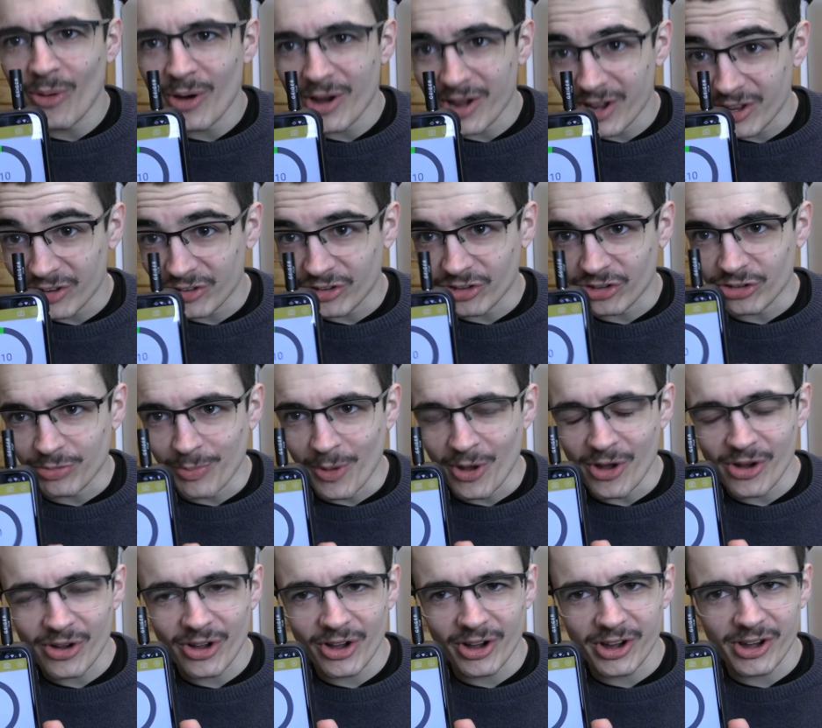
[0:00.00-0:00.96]
Why it's a
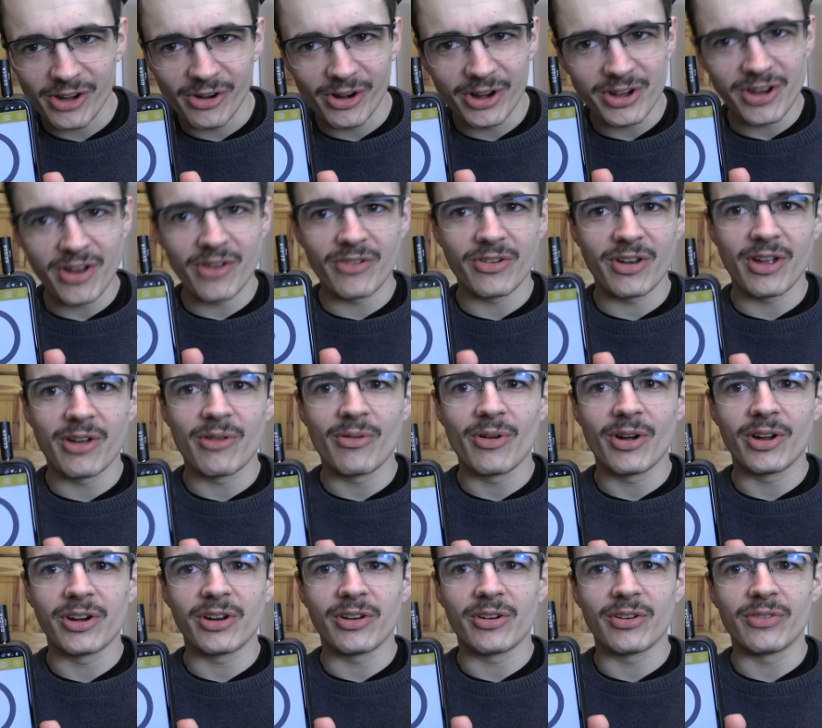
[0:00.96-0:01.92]
Smart Geiger I don't know.
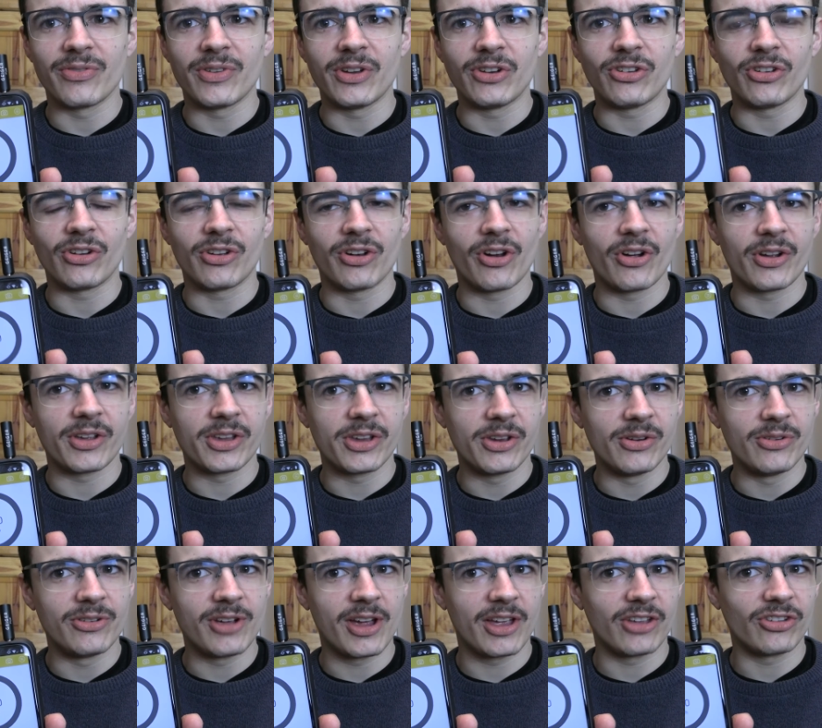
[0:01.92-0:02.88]
I don't know if it took an I
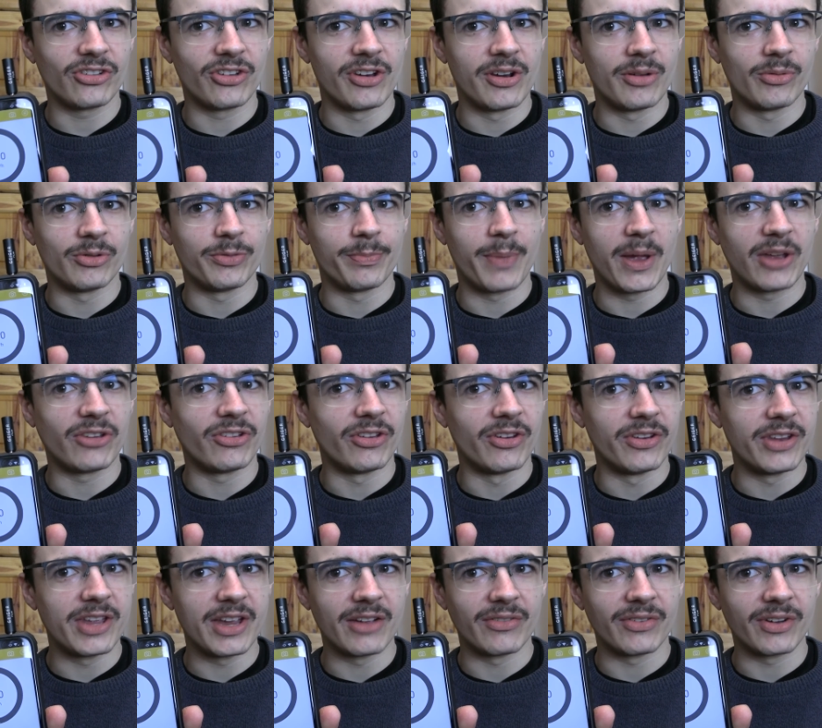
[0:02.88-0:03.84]
Q test and it was better
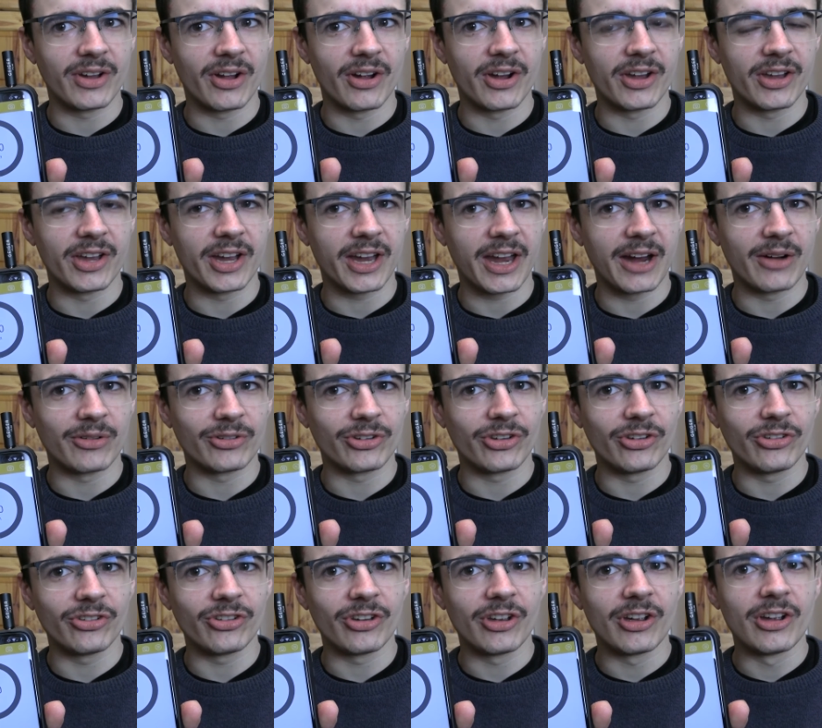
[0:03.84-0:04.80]
than the other Geiger
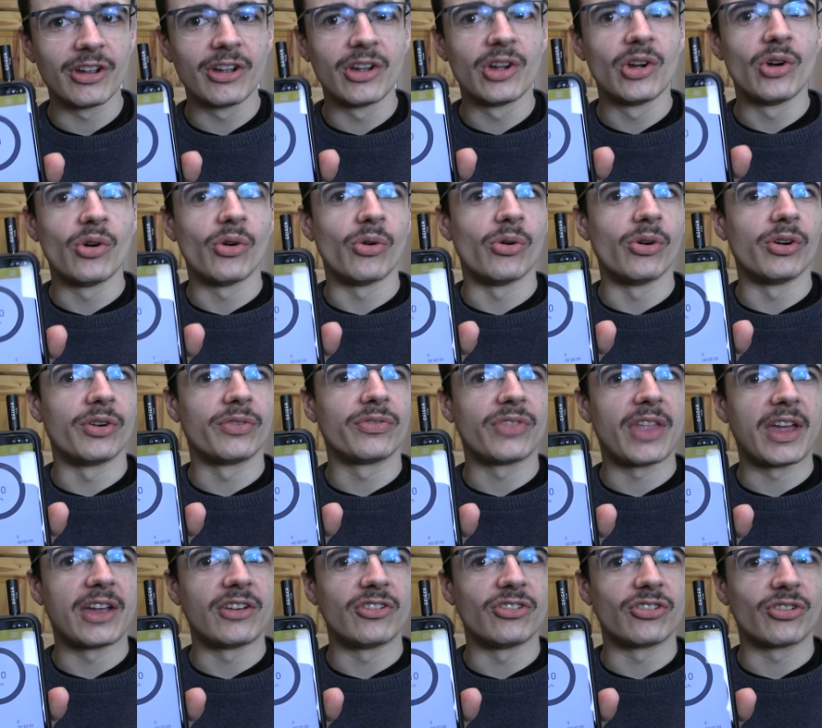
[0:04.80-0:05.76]
counters, or if
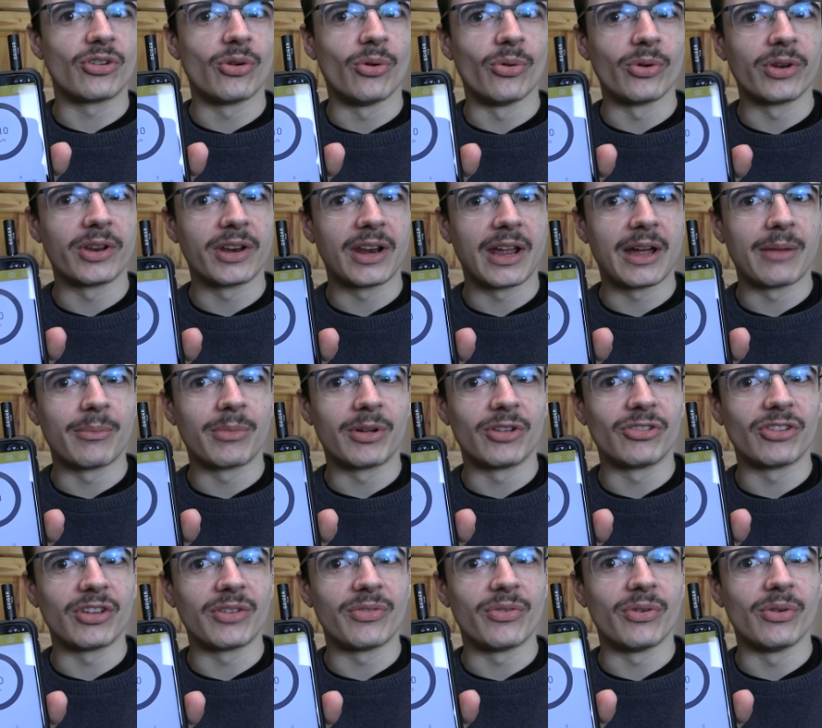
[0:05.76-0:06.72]
they just called it that
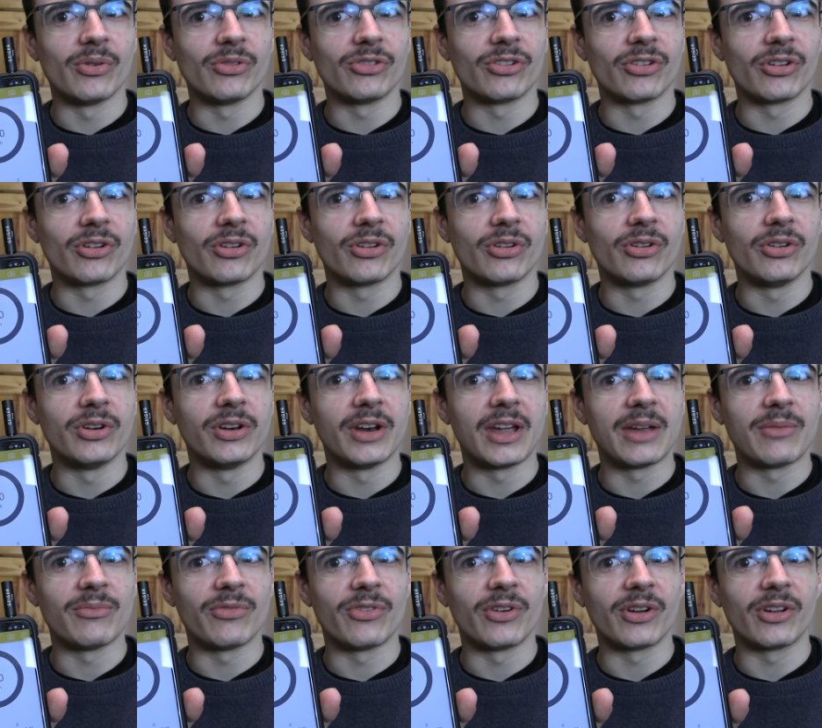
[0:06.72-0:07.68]
because they thought it was a good
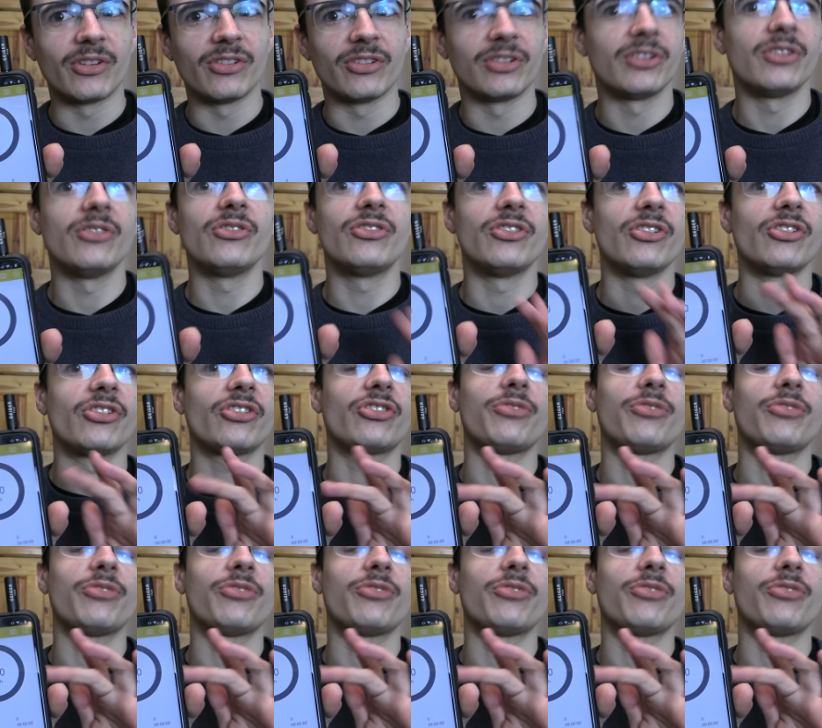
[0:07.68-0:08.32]
name for it because it uses